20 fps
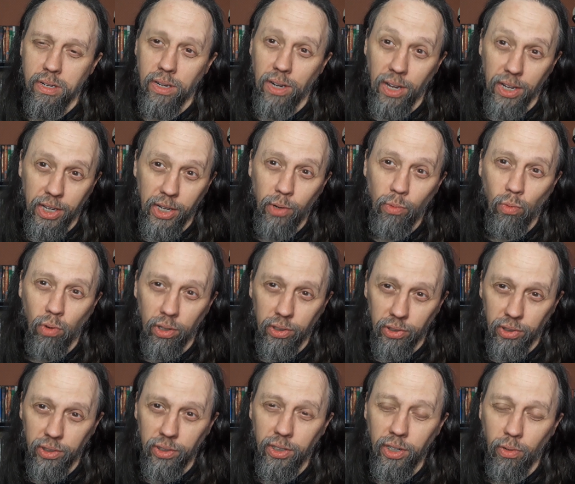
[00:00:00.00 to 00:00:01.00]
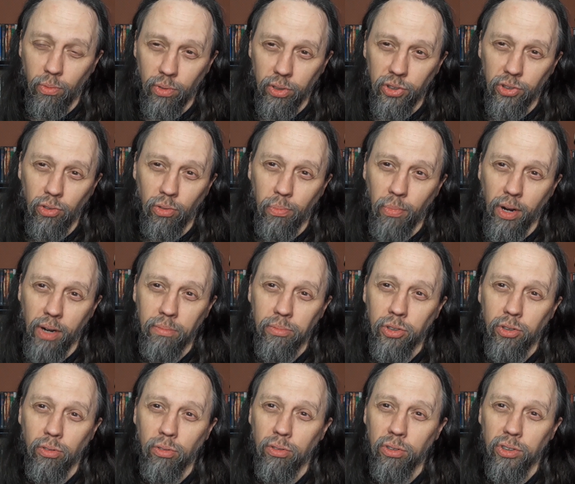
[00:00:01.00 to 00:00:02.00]
like he was in the original Bram
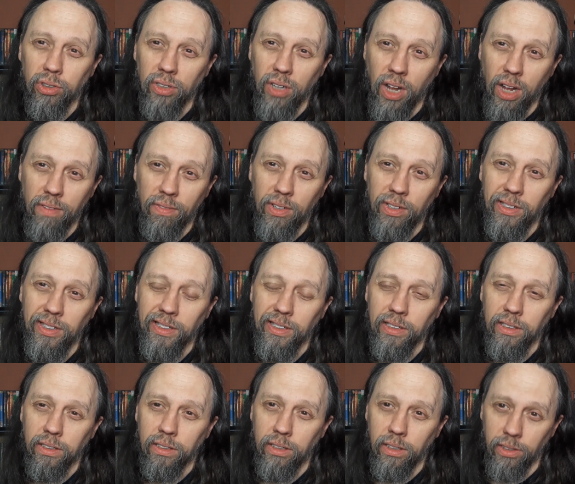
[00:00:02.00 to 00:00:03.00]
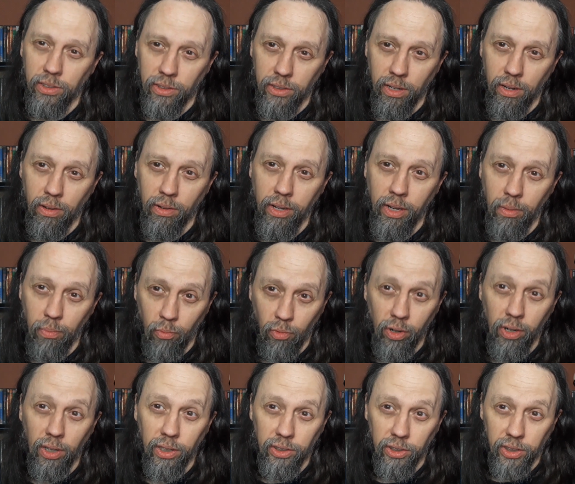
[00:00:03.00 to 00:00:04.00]
Stoker's novel to sell him
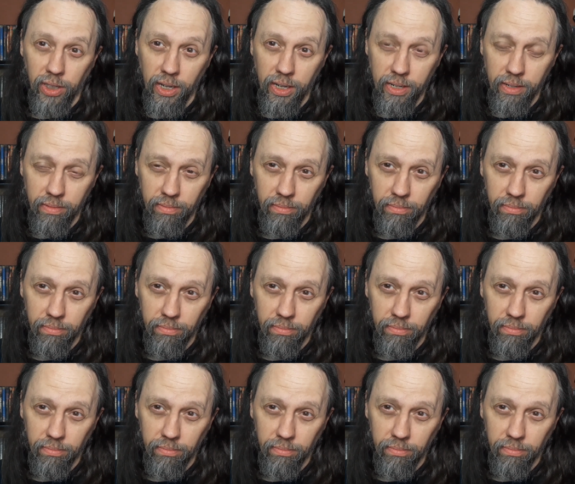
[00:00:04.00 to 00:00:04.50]
real estate.